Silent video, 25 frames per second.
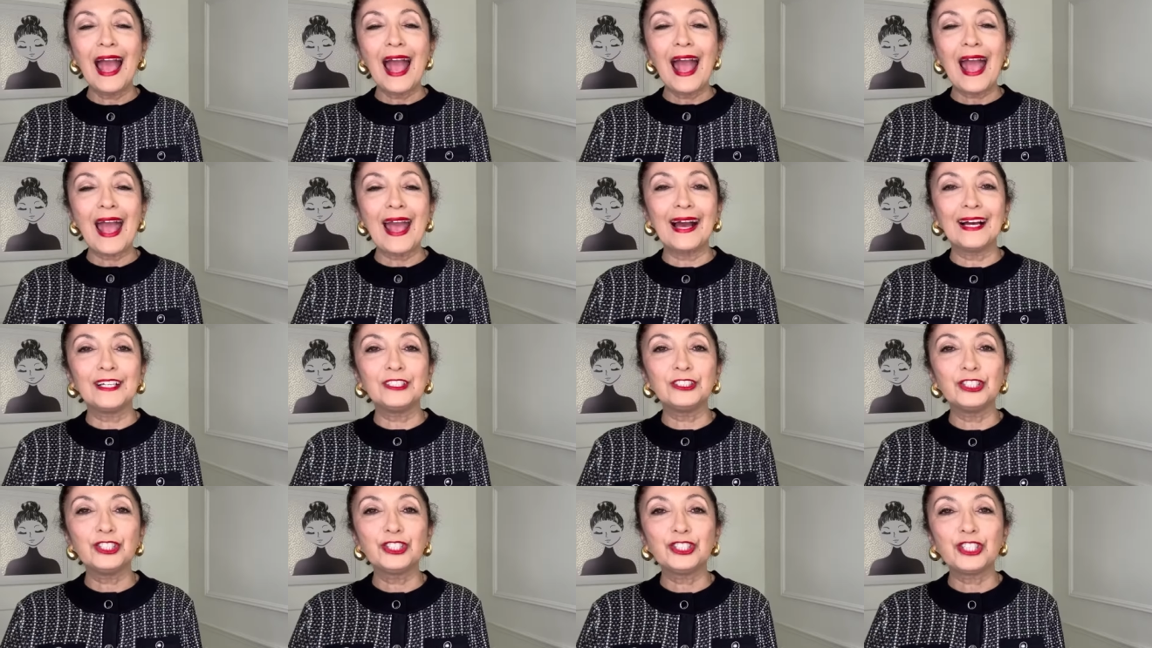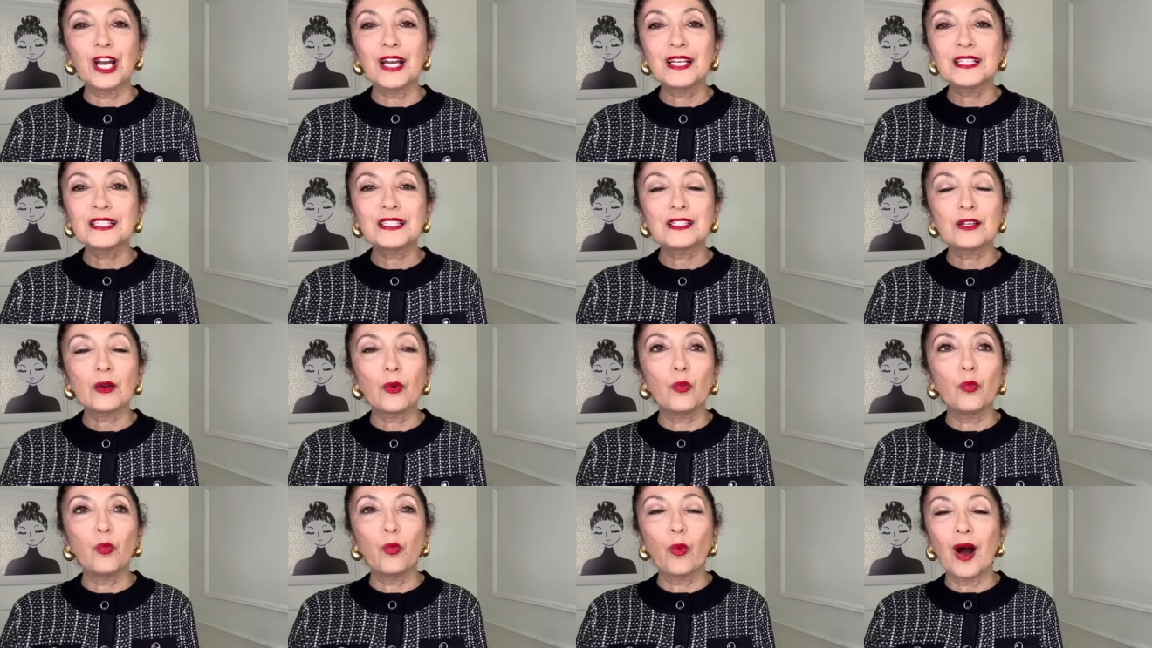and just
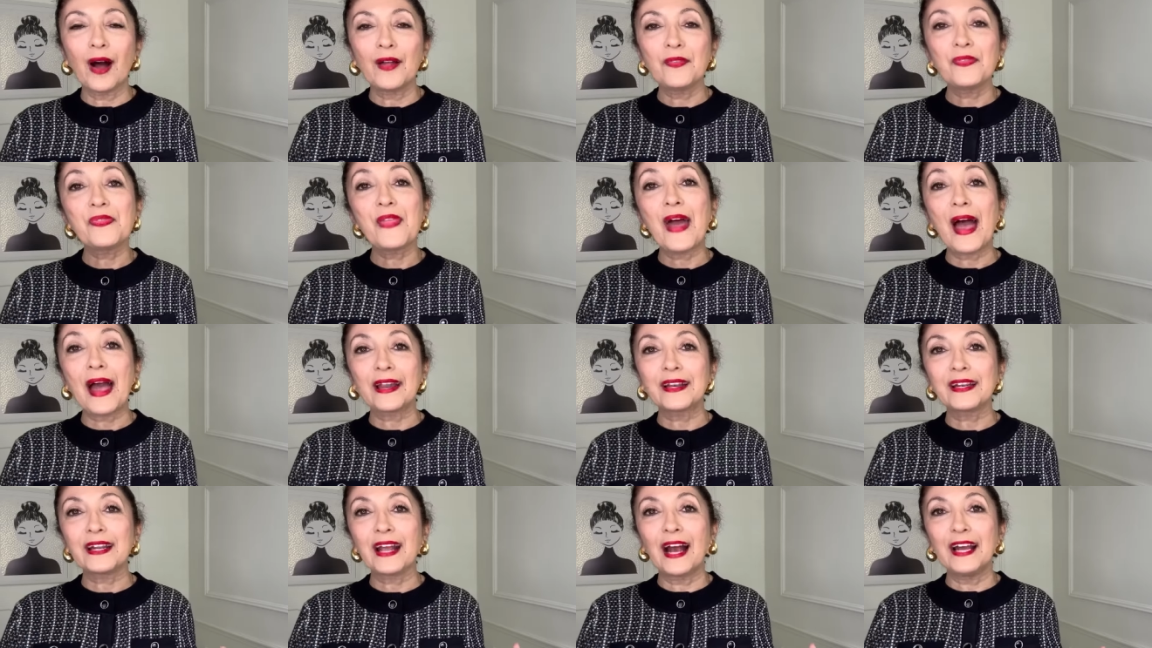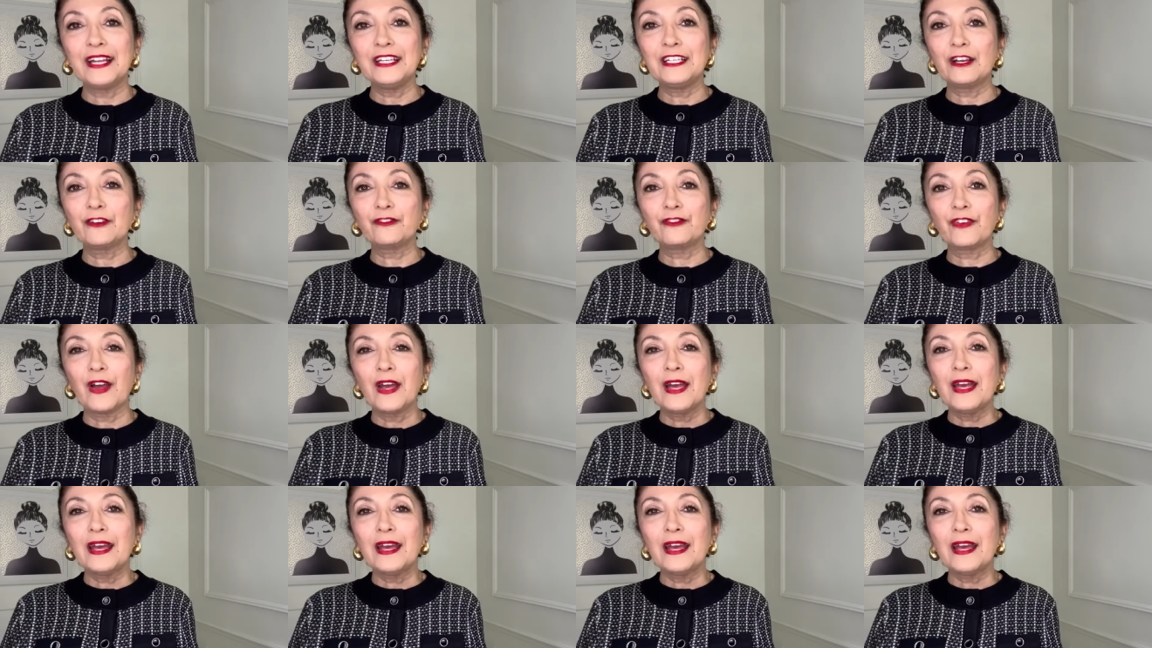want that kind of